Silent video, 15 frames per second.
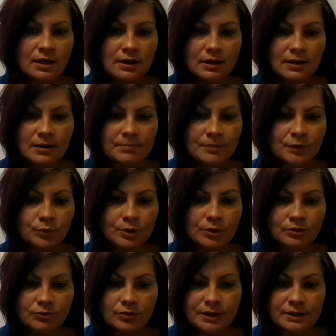Um, we
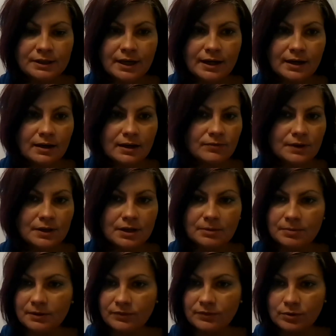already have a
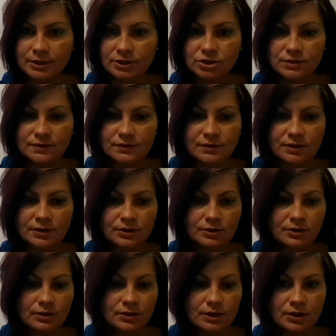couple of questions here.